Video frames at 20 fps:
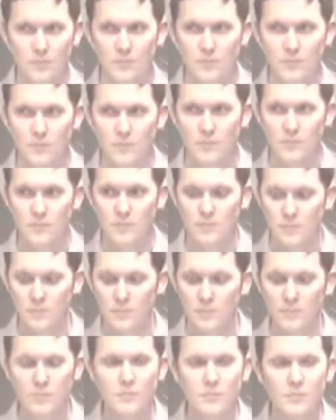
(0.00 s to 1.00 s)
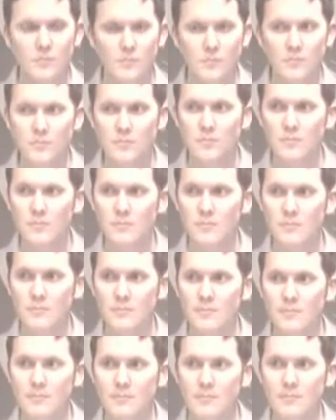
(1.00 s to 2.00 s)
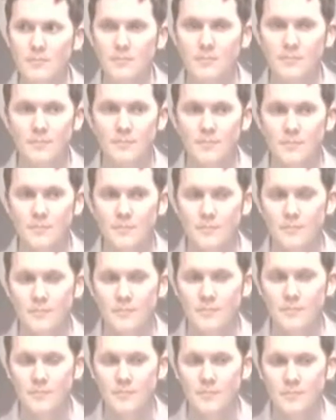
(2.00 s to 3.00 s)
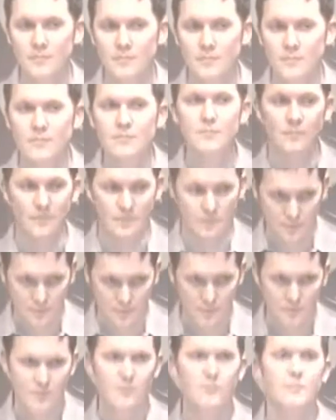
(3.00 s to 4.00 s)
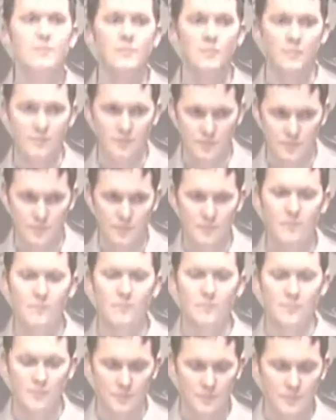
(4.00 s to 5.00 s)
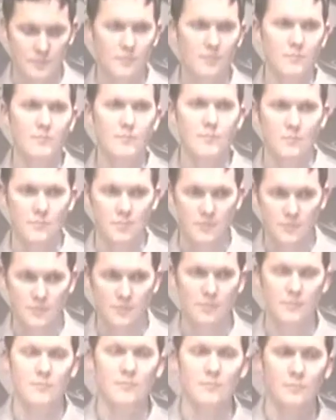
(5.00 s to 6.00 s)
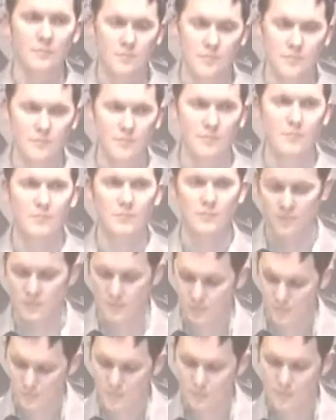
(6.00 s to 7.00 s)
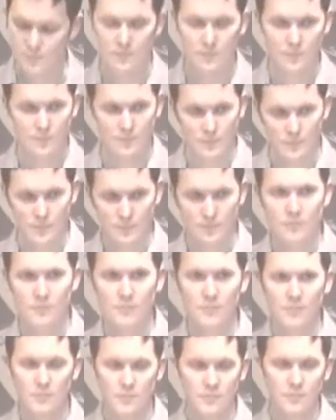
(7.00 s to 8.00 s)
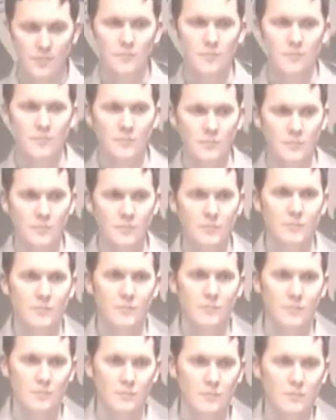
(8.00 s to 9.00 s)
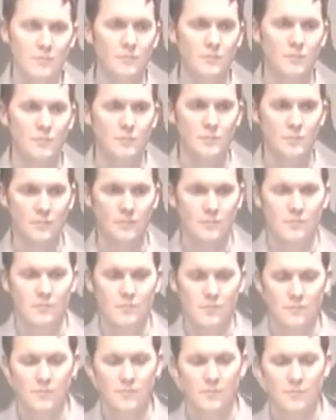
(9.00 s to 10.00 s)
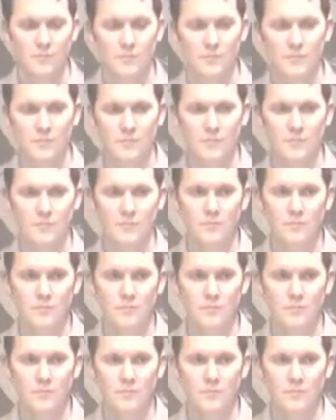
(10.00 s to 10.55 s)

without talking to them about working for mm-hmm. you, sizing them up, listening to them, checking out their English, uh, trying to figure out their position in the community and,